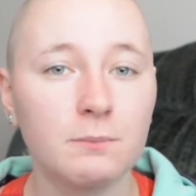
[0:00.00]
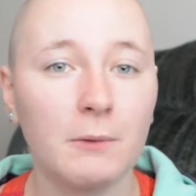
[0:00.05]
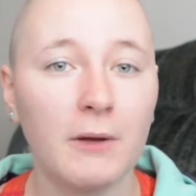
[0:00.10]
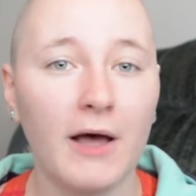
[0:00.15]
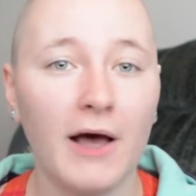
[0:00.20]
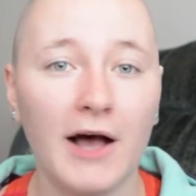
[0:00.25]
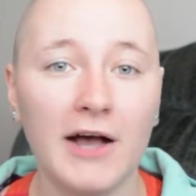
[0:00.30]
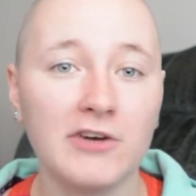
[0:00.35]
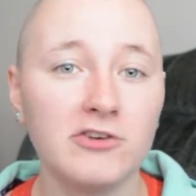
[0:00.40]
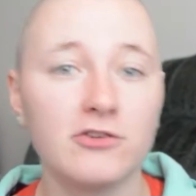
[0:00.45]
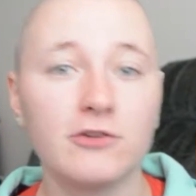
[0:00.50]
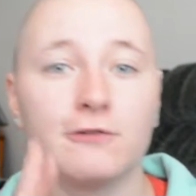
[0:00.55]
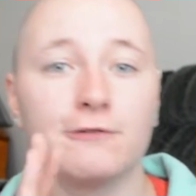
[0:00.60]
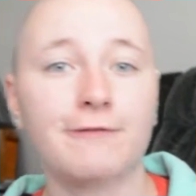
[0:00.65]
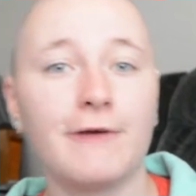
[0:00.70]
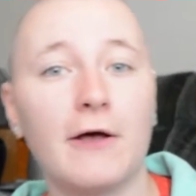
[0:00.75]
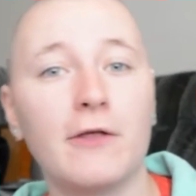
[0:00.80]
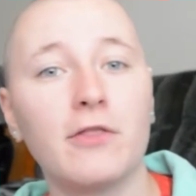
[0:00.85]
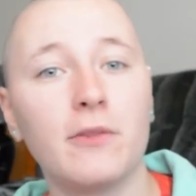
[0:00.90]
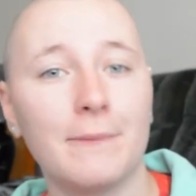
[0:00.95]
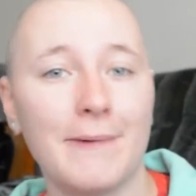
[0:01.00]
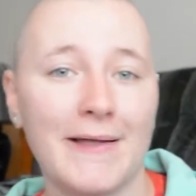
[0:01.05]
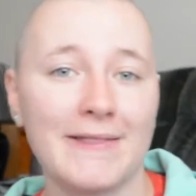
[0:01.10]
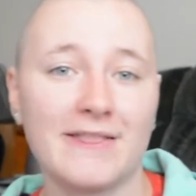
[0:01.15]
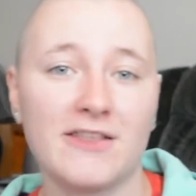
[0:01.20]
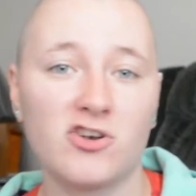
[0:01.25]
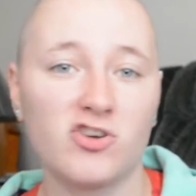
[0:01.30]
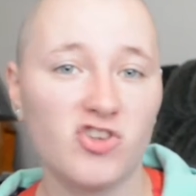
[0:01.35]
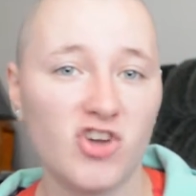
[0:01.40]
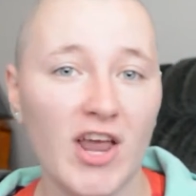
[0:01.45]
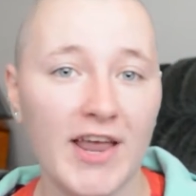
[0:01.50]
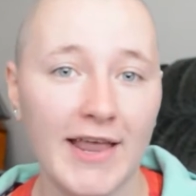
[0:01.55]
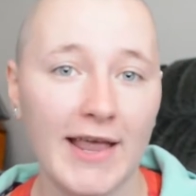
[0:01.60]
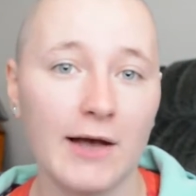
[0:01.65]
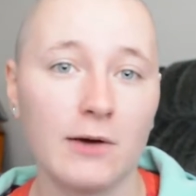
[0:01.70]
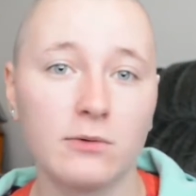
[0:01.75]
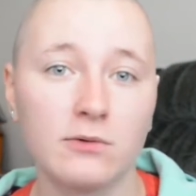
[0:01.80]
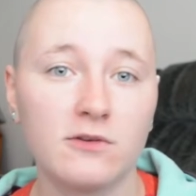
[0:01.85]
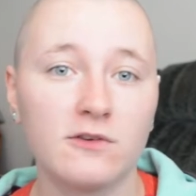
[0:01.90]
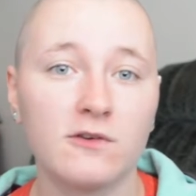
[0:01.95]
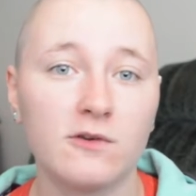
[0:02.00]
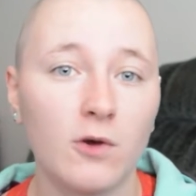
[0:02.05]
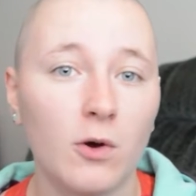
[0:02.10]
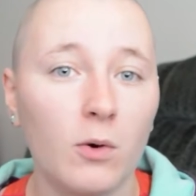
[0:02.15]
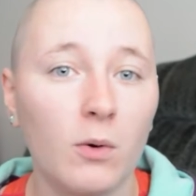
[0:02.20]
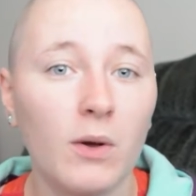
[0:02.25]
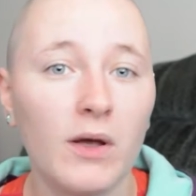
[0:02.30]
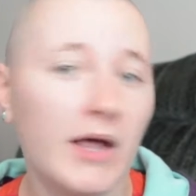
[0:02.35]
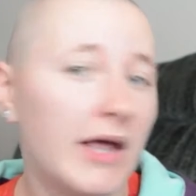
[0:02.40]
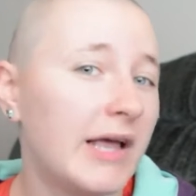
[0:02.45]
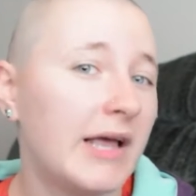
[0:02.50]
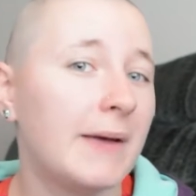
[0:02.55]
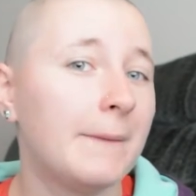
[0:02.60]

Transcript: but I just found them at the checkout, so